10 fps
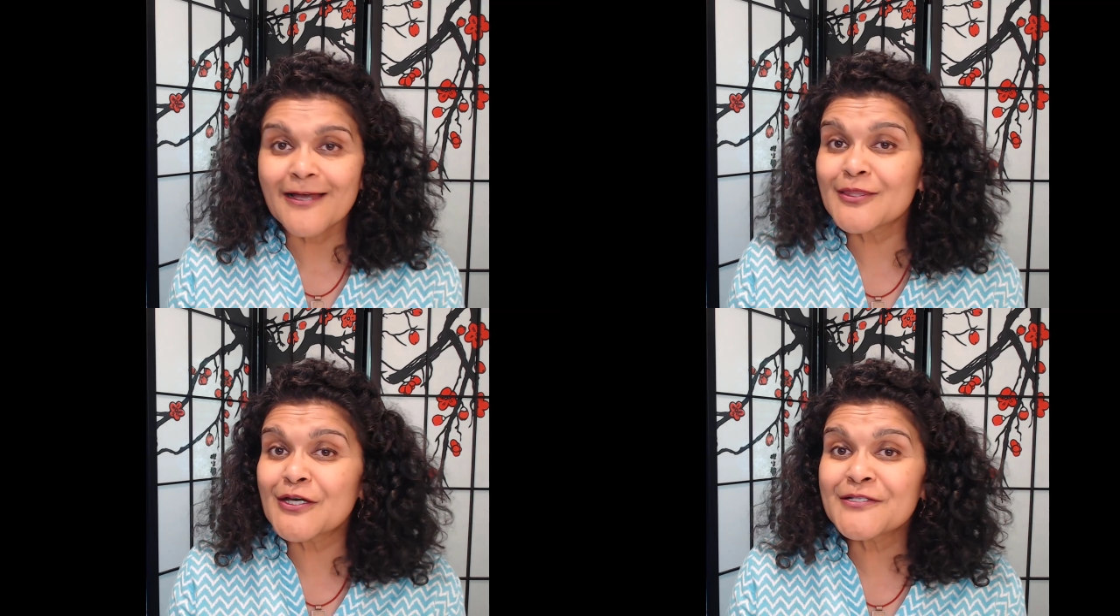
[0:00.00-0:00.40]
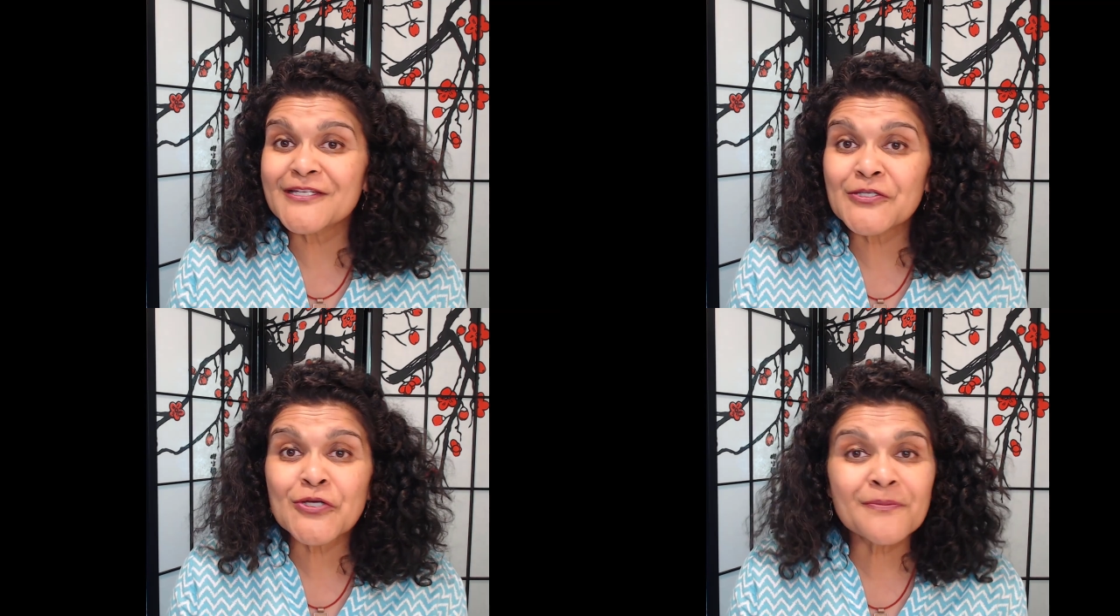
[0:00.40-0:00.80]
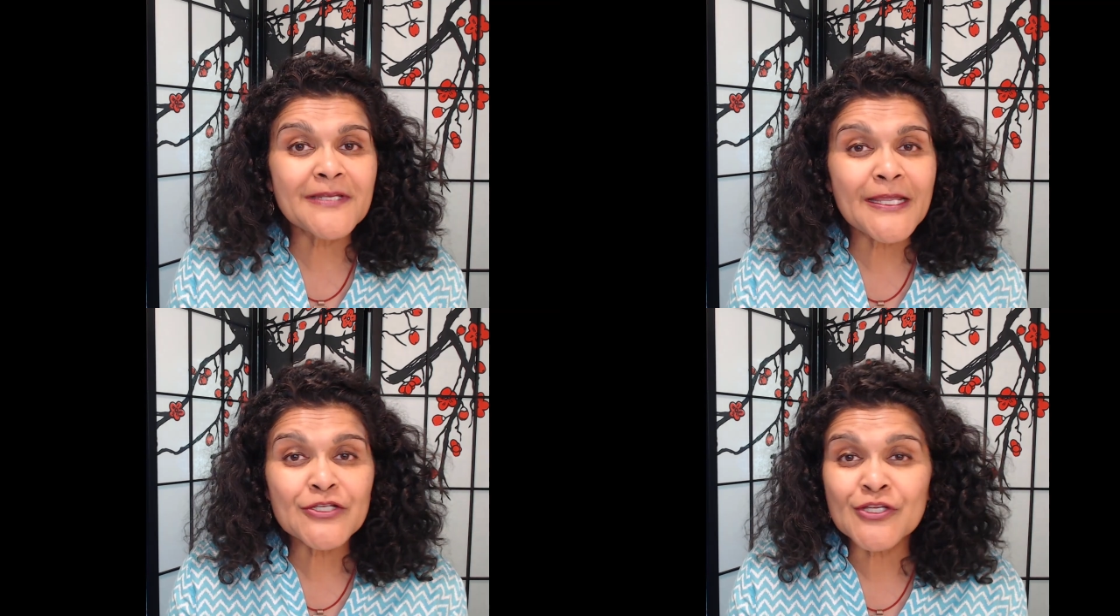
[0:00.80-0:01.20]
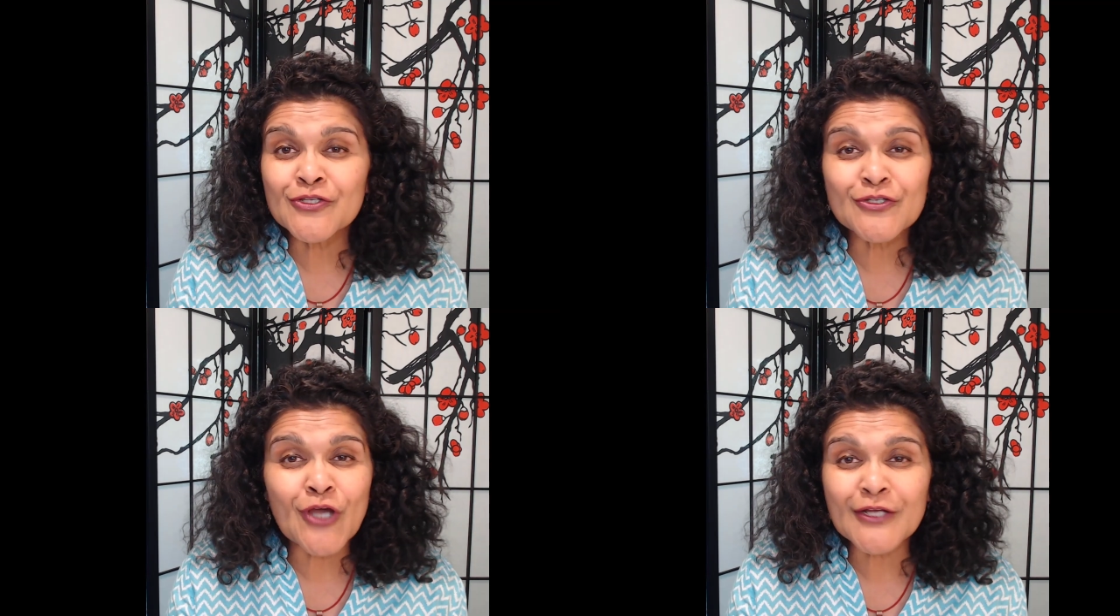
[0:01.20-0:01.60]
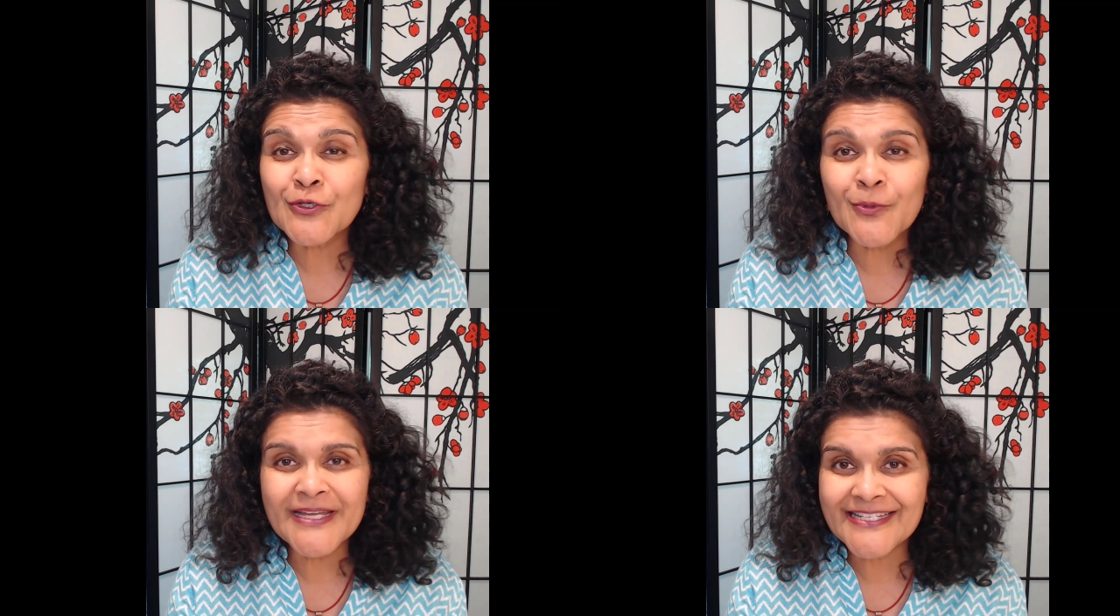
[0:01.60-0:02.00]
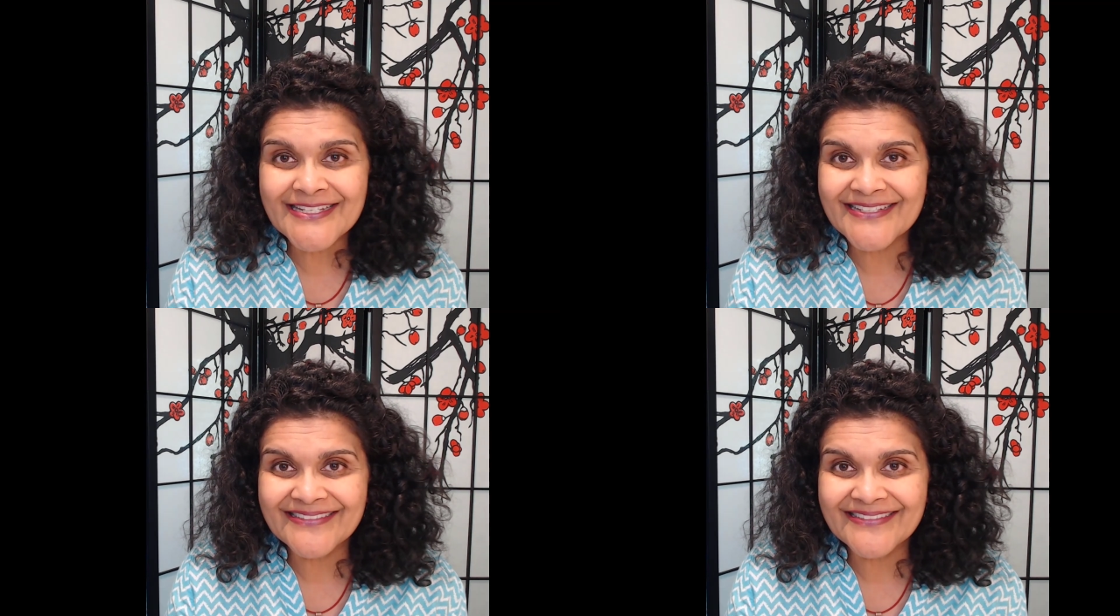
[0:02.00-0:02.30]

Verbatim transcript: The determination to not quit,